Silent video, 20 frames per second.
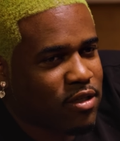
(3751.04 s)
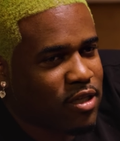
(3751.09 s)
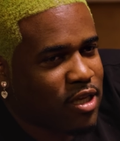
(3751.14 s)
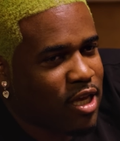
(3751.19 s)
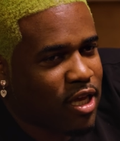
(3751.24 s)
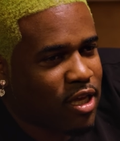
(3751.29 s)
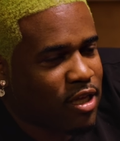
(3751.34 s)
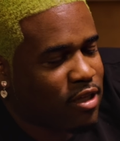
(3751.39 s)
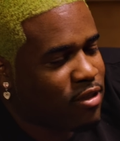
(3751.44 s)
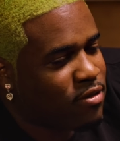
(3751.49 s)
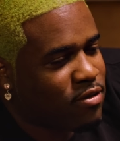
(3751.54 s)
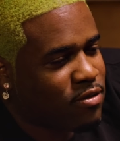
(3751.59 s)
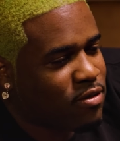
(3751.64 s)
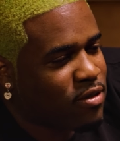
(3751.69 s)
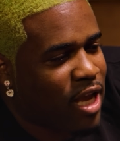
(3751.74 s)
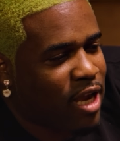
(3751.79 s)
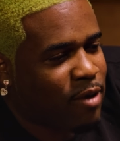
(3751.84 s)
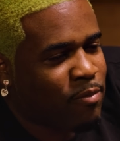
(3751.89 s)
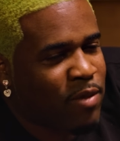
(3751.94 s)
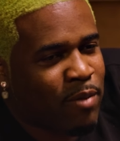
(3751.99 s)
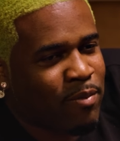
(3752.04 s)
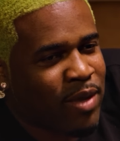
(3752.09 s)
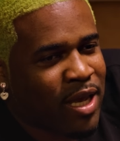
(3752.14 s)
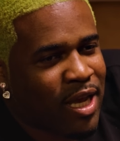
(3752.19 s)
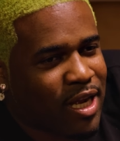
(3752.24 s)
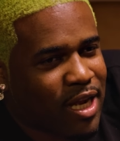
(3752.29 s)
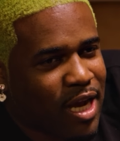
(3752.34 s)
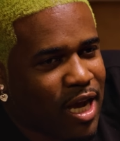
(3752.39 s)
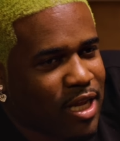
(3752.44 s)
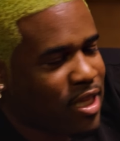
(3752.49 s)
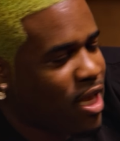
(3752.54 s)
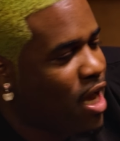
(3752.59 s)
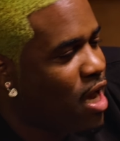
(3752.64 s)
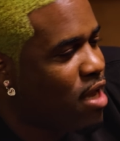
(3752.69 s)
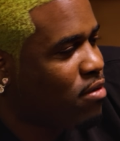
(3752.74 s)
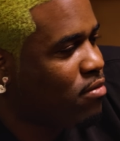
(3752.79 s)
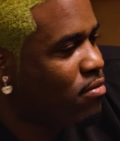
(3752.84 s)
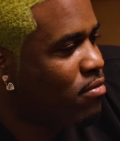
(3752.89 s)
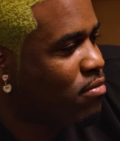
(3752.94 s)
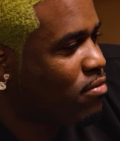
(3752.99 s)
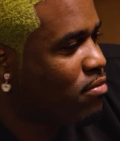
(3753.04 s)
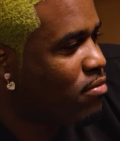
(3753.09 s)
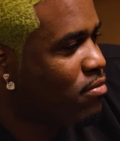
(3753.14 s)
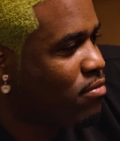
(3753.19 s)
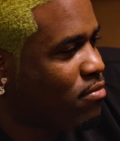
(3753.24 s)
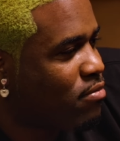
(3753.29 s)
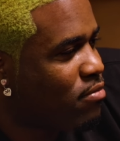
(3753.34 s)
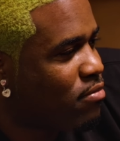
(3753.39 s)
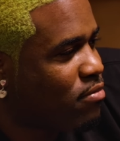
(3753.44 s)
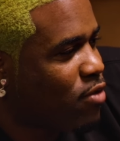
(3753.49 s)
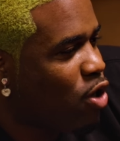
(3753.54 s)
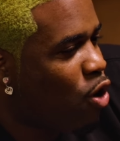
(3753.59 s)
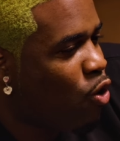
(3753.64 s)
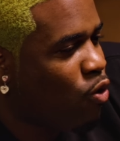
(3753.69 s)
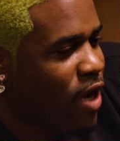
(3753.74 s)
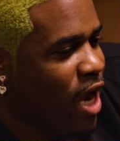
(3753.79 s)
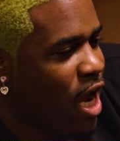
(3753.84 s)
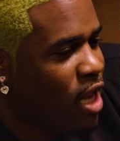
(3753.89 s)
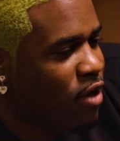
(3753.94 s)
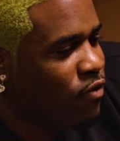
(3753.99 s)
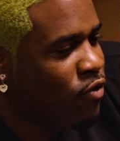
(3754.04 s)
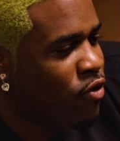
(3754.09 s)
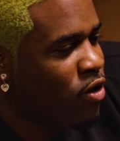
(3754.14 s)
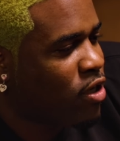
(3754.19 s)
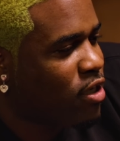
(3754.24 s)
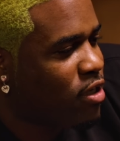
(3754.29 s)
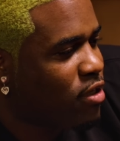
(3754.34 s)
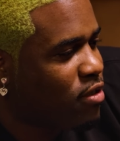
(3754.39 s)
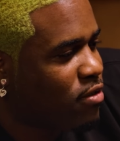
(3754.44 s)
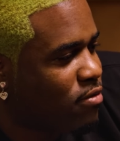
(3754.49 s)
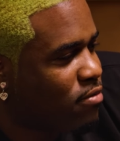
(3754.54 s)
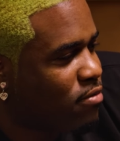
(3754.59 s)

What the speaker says: Yeah, like my man got that. Whole California.